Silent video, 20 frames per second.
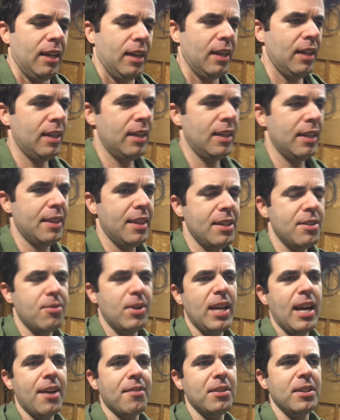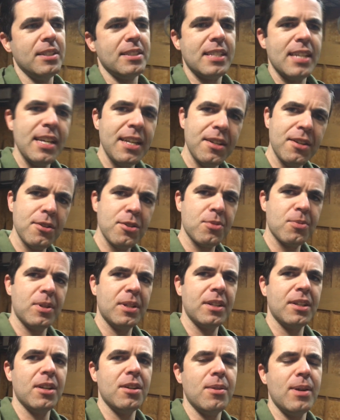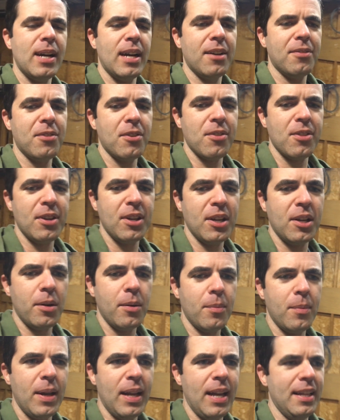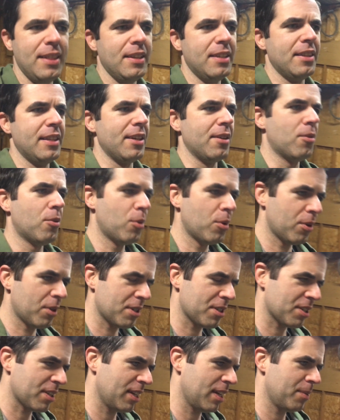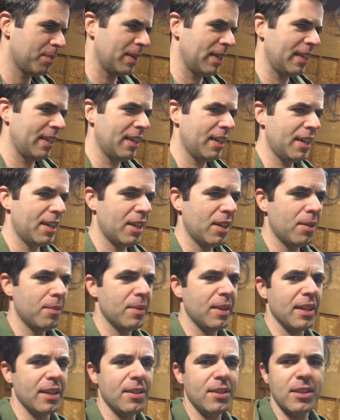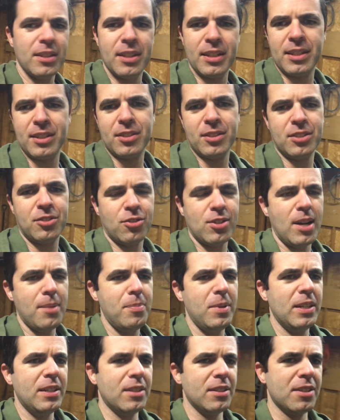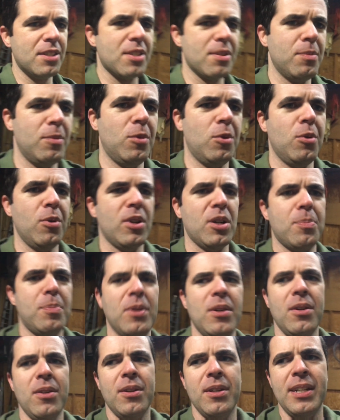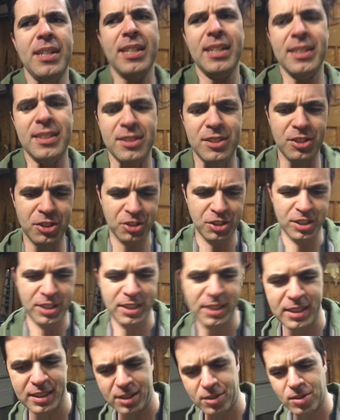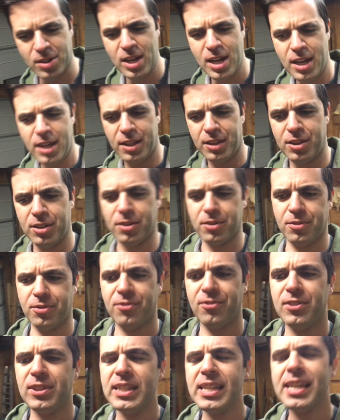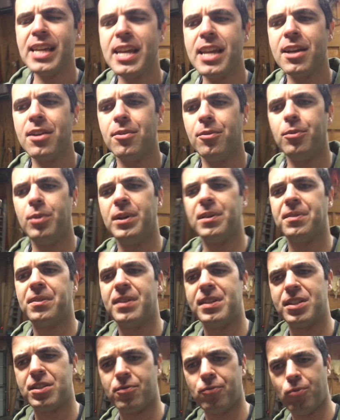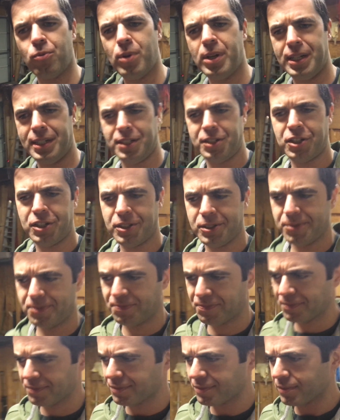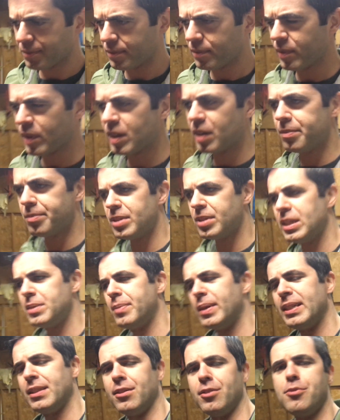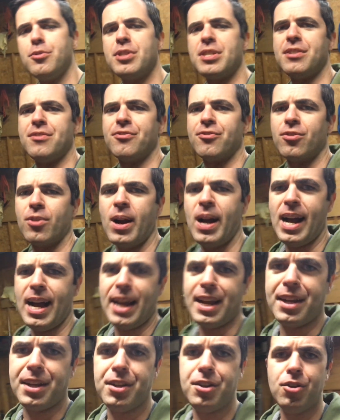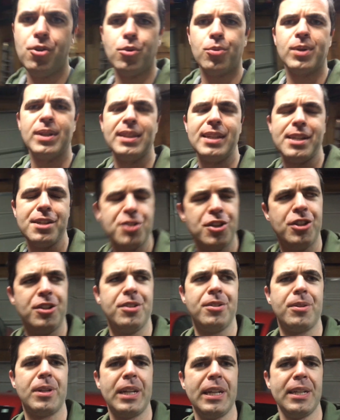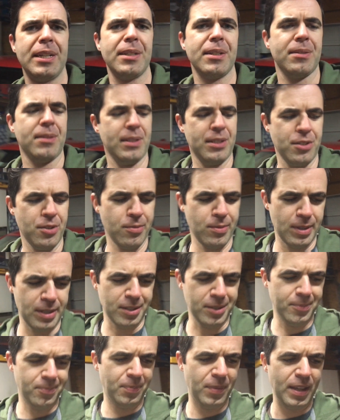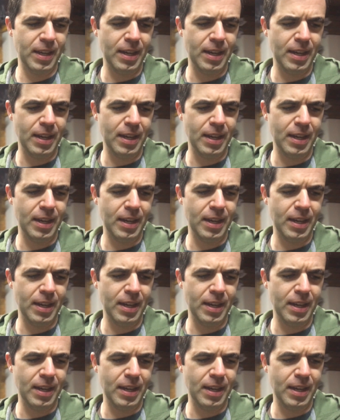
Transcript: Uh, then we have Latinos want to go after them, and then the orcs come and get them. They they get, drop in on some orc party and shit, and they're they're fleeing with this witch, played by Lucy Fry, no relation, okay? I swear.